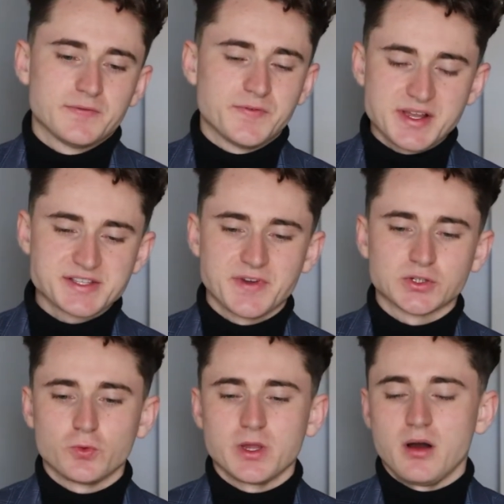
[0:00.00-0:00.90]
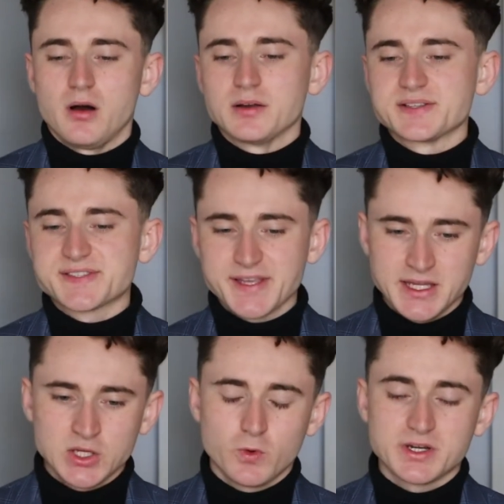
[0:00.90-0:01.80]
things that we are
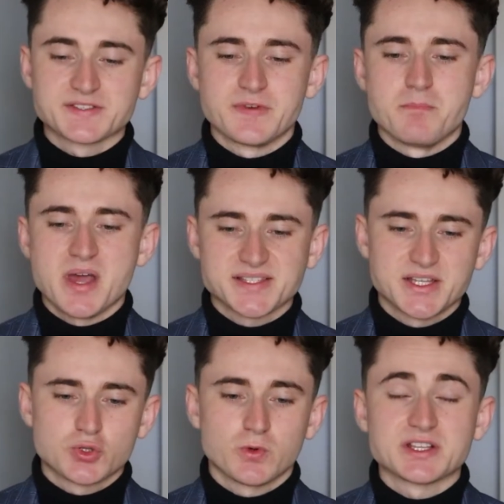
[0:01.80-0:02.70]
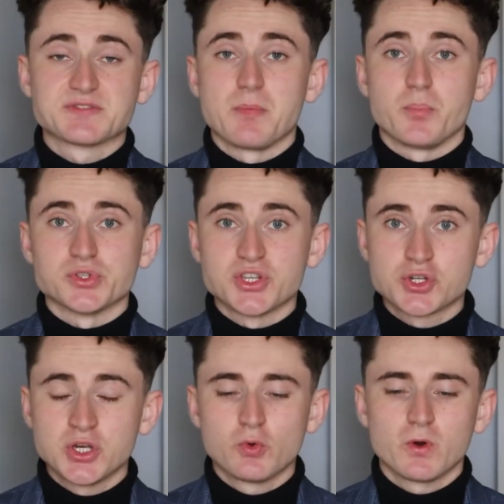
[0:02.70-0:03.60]
saying, what is the message, what is the
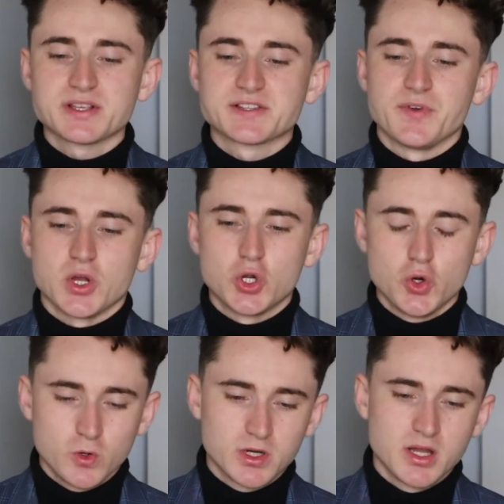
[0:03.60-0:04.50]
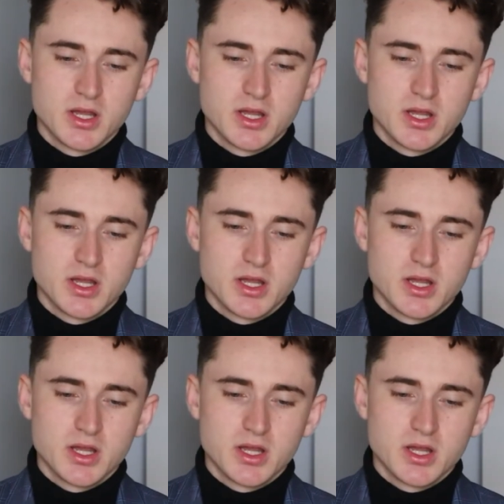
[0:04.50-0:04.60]
positioning, what is the hook